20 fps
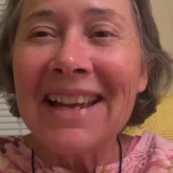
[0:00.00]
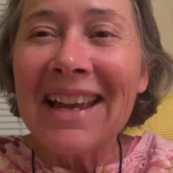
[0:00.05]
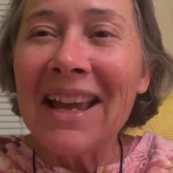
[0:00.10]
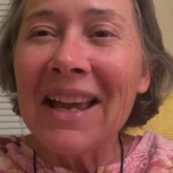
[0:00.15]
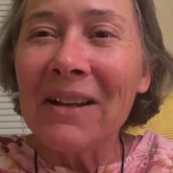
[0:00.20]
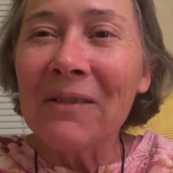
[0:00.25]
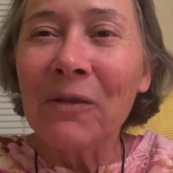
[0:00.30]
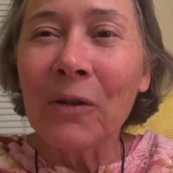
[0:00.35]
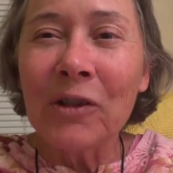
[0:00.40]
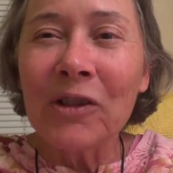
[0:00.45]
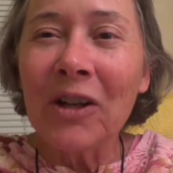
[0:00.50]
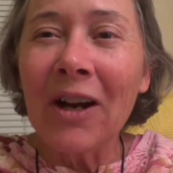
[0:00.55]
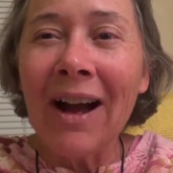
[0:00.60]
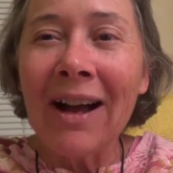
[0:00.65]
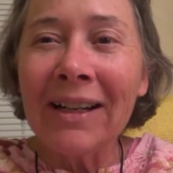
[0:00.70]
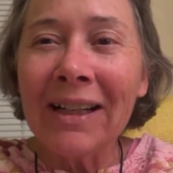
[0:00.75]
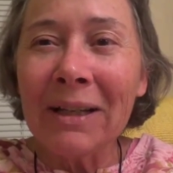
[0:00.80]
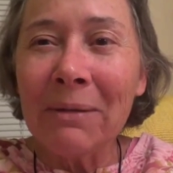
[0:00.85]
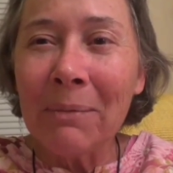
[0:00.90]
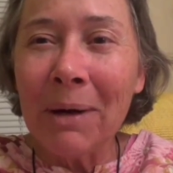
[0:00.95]
and for
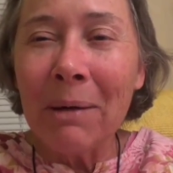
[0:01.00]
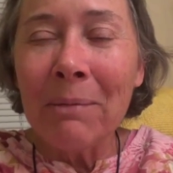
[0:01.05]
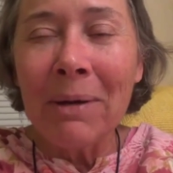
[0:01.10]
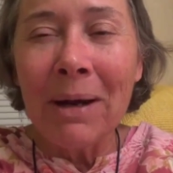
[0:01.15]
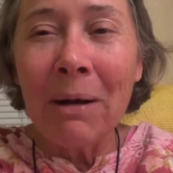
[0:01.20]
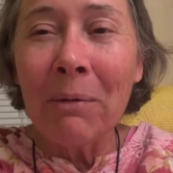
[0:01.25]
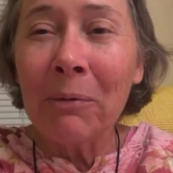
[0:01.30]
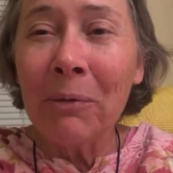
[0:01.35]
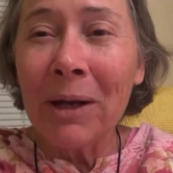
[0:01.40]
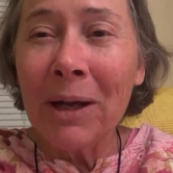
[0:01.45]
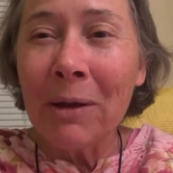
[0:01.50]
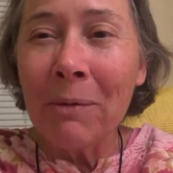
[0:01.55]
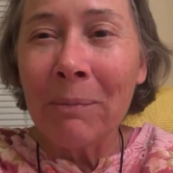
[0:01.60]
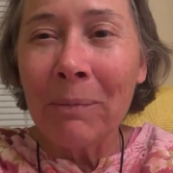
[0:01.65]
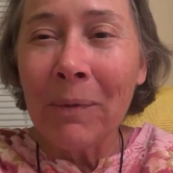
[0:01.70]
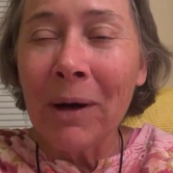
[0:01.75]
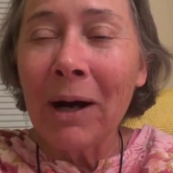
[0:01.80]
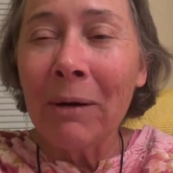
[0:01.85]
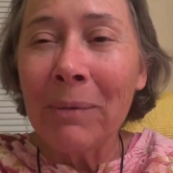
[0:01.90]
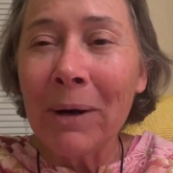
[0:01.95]
jogging my memory
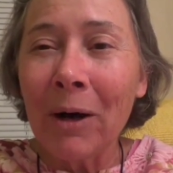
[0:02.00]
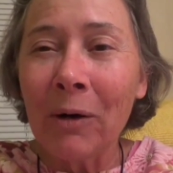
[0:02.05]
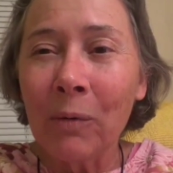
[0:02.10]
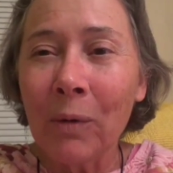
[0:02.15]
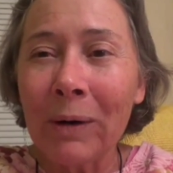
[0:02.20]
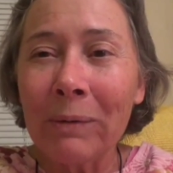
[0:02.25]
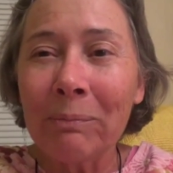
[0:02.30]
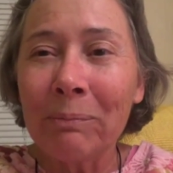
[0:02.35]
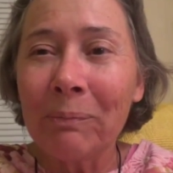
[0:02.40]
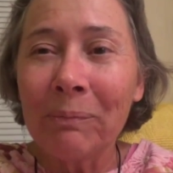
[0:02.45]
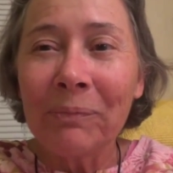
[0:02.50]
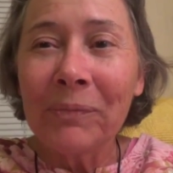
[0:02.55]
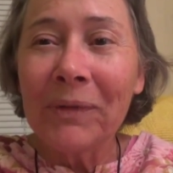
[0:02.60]
about what